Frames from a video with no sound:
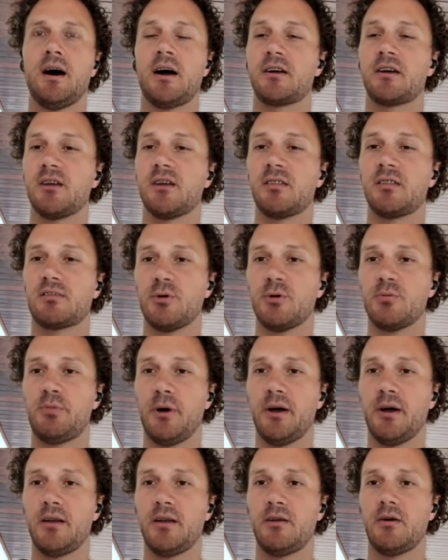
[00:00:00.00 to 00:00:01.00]
good
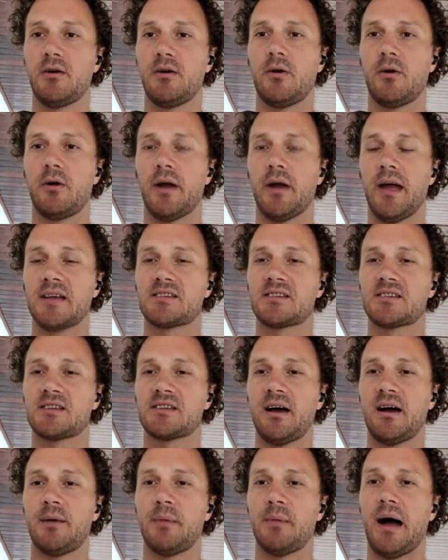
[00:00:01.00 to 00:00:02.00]
throughput, or has
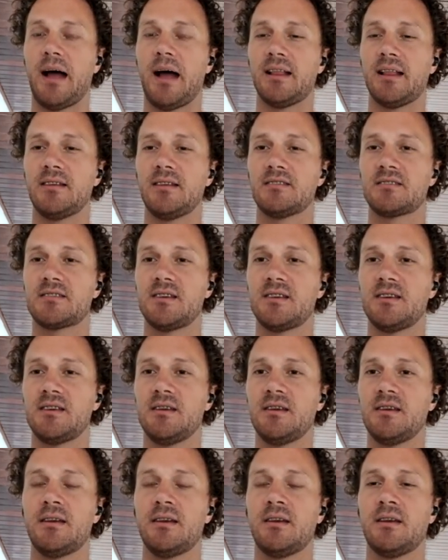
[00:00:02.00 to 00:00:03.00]
high latency,
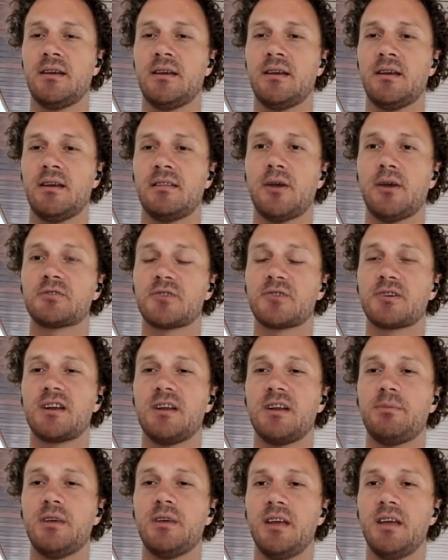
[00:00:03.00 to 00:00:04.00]
those are going
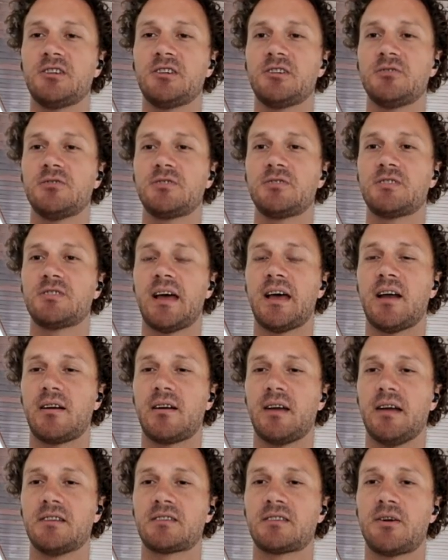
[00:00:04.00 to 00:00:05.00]
to be issues that
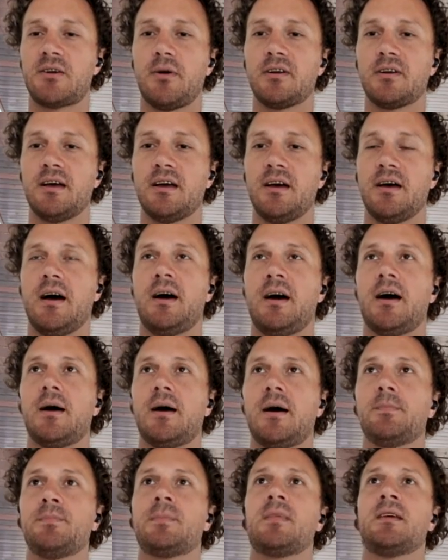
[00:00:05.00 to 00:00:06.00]
is going
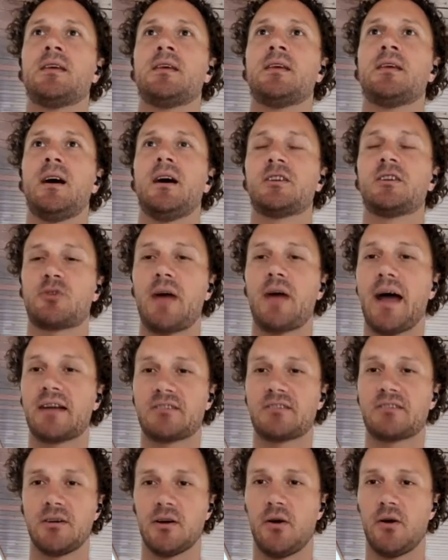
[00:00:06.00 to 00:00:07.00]
to
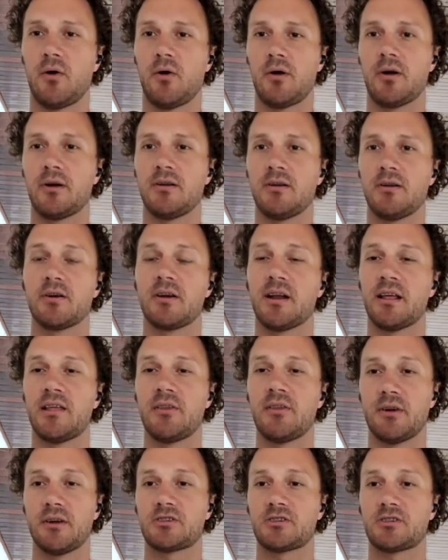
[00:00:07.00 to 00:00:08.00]
attract or you're going to
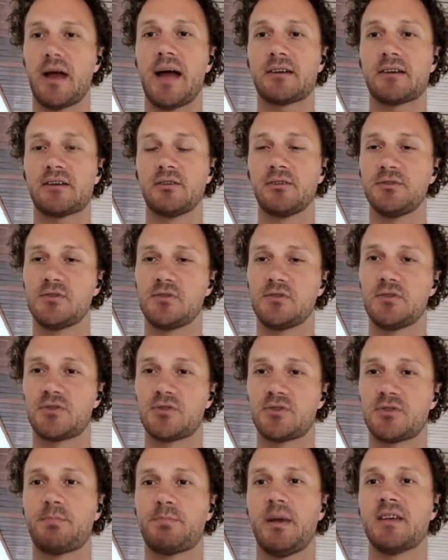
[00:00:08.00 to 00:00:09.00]
either attract or lose
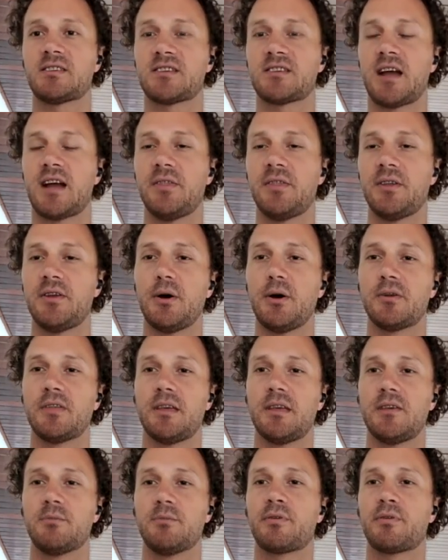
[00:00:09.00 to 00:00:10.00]
users based on the node
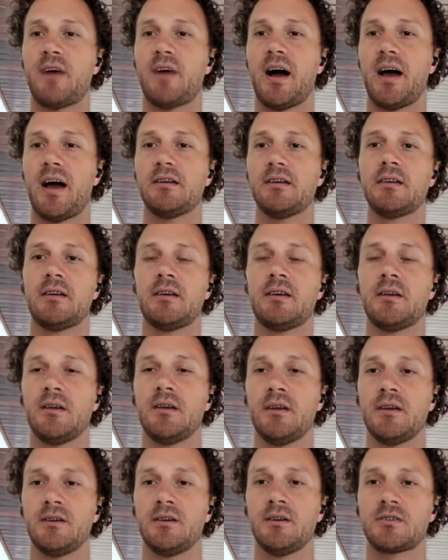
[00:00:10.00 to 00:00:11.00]
that you provide.
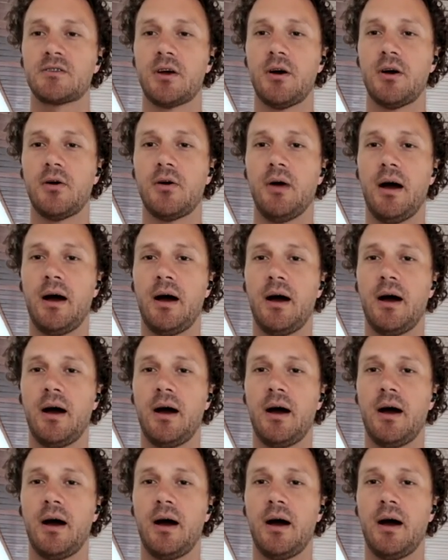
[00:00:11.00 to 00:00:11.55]
So